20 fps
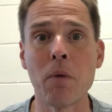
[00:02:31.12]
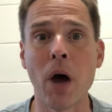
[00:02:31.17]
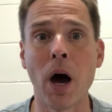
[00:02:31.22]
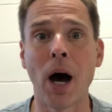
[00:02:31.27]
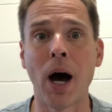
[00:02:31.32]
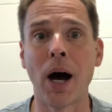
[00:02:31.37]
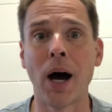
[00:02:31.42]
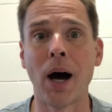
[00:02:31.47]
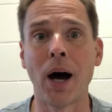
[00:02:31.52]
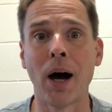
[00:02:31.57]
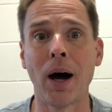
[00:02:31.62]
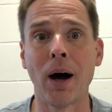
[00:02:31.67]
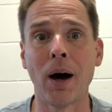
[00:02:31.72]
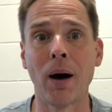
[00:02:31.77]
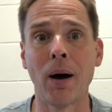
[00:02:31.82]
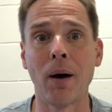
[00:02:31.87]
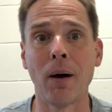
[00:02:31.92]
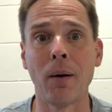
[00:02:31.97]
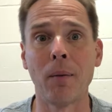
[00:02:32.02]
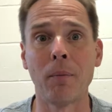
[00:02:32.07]

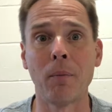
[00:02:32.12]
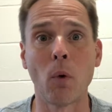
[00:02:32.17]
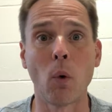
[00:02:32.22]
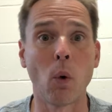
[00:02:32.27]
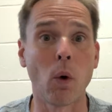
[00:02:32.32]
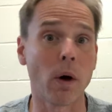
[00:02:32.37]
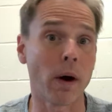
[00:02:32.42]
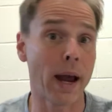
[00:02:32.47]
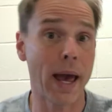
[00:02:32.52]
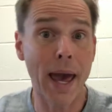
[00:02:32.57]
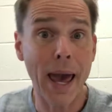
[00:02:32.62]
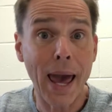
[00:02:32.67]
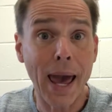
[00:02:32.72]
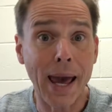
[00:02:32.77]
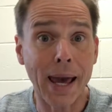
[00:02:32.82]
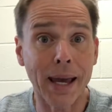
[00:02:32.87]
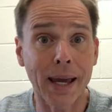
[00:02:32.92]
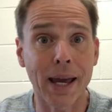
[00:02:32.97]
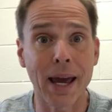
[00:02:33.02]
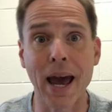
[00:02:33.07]
Or
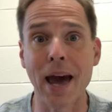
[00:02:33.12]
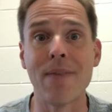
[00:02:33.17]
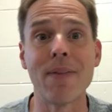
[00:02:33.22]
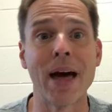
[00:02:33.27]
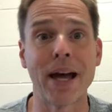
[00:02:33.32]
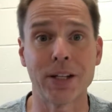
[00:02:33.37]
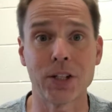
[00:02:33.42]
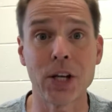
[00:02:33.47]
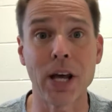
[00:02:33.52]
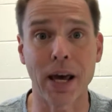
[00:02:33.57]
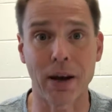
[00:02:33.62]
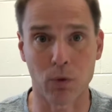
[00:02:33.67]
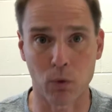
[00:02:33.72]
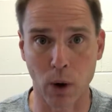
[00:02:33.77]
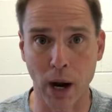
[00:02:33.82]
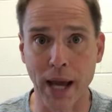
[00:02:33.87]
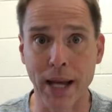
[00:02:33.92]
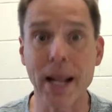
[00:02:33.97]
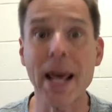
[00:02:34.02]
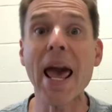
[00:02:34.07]
hey, and that's it,
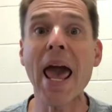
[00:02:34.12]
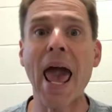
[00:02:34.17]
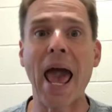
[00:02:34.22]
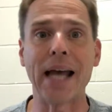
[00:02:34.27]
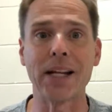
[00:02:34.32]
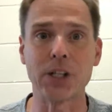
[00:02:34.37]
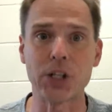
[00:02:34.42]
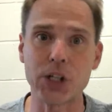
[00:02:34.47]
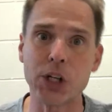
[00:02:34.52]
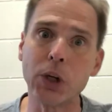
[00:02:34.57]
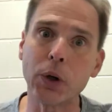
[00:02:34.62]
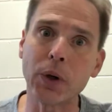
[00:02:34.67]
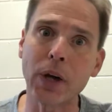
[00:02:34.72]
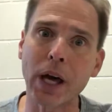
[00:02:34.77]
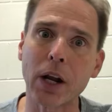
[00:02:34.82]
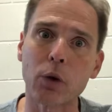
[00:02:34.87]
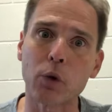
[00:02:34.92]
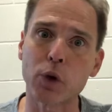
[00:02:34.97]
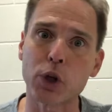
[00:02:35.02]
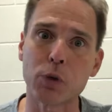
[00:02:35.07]
right? And still
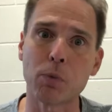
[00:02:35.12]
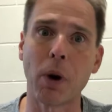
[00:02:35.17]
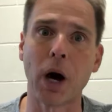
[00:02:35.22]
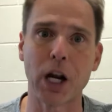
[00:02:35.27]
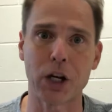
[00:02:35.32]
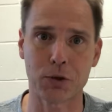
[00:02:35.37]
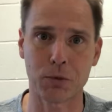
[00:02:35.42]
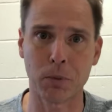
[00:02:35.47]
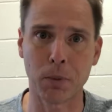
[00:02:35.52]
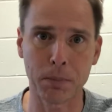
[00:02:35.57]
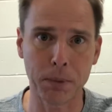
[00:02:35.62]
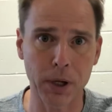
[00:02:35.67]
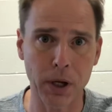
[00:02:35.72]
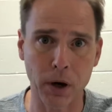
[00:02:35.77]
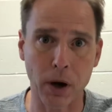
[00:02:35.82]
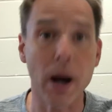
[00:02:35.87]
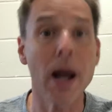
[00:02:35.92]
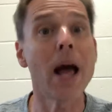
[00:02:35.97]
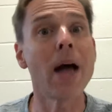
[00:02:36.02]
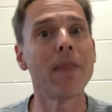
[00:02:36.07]
get a response from a
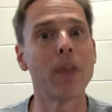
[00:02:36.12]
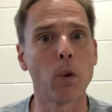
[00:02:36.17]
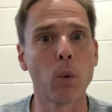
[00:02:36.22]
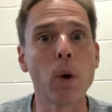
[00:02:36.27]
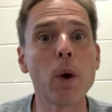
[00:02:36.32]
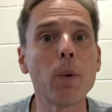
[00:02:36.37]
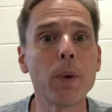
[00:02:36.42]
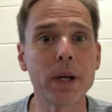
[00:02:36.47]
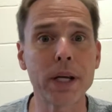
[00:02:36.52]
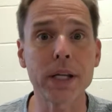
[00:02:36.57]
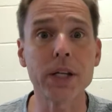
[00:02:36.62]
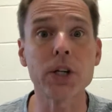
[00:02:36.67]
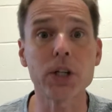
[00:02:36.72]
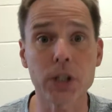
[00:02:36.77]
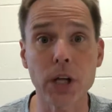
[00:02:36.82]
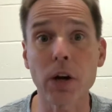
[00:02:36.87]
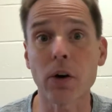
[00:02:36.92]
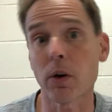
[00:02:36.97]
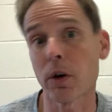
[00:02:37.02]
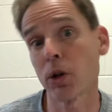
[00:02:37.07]
peer that we would
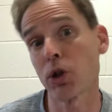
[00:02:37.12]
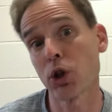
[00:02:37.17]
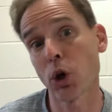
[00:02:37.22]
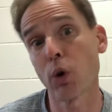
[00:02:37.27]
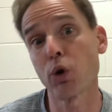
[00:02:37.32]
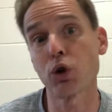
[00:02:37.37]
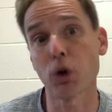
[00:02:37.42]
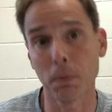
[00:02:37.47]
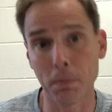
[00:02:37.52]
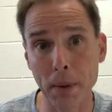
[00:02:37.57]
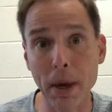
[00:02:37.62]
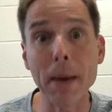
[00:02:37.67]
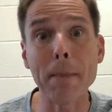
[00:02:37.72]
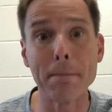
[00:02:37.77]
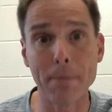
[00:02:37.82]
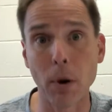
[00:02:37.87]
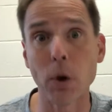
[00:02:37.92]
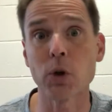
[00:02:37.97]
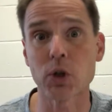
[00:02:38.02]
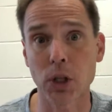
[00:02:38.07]
consider a social bid
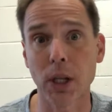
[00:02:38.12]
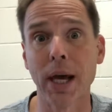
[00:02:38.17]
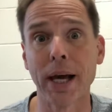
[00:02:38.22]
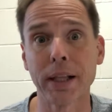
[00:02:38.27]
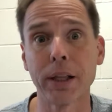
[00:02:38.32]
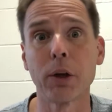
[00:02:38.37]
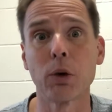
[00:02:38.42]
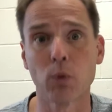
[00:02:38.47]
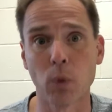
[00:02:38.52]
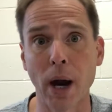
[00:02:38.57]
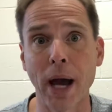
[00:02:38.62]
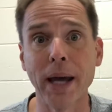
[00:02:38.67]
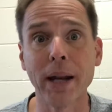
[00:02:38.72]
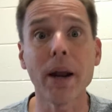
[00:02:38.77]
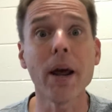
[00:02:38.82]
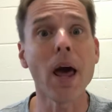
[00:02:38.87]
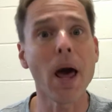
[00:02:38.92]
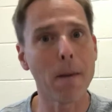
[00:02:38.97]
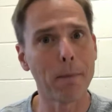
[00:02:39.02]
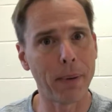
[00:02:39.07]
most likely, right?
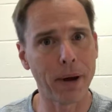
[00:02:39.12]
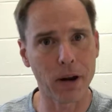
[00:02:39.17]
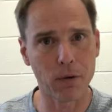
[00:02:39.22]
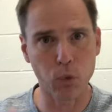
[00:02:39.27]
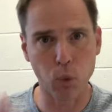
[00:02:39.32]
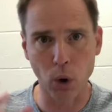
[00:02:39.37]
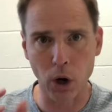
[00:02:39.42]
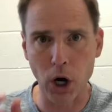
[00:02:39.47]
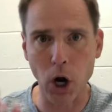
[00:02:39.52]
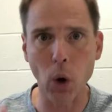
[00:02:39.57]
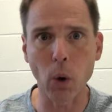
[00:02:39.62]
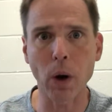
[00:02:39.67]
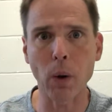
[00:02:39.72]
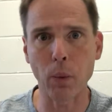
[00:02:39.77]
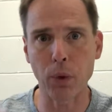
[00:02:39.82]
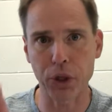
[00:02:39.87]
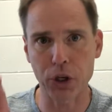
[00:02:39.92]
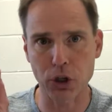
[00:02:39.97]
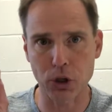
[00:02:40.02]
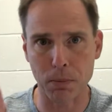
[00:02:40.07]
But if we're going
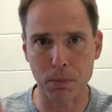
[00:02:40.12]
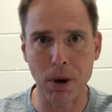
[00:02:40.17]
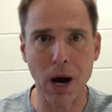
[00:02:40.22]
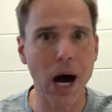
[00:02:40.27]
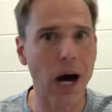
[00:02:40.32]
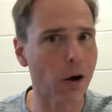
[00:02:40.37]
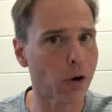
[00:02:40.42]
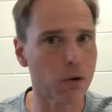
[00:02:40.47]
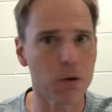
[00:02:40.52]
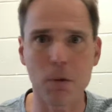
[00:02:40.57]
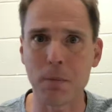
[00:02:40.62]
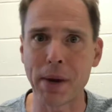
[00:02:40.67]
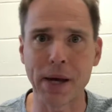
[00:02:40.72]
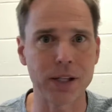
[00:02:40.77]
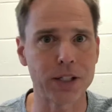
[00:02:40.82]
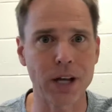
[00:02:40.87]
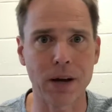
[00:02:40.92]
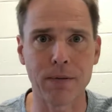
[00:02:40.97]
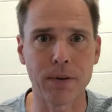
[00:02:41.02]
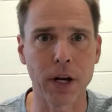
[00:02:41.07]
with a
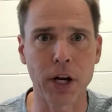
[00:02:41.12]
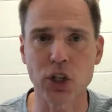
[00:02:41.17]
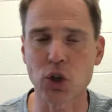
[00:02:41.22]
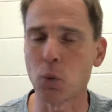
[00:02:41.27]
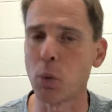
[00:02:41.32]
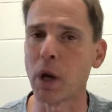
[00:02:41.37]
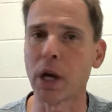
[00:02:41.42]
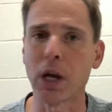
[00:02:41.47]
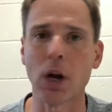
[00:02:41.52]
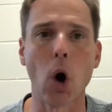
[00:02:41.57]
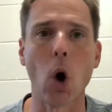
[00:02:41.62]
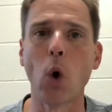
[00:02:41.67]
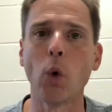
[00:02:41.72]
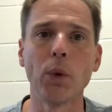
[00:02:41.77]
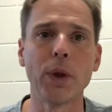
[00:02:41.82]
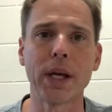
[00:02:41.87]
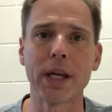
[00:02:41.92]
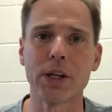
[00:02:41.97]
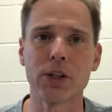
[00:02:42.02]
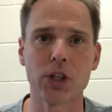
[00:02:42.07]
topography-based definition, we can
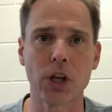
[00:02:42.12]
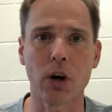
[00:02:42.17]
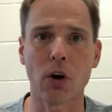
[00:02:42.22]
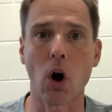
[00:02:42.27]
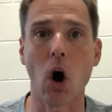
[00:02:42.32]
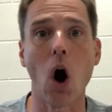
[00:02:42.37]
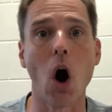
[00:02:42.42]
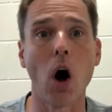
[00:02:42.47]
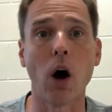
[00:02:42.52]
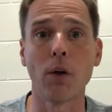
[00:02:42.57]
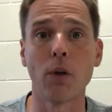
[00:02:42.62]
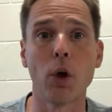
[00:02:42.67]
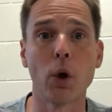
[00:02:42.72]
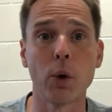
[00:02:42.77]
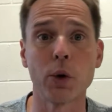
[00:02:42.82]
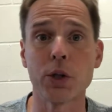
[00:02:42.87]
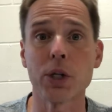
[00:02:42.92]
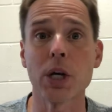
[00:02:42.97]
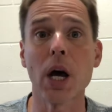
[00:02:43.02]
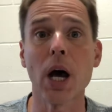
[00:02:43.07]
only consider all
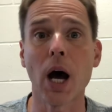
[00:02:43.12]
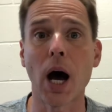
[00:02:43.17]
those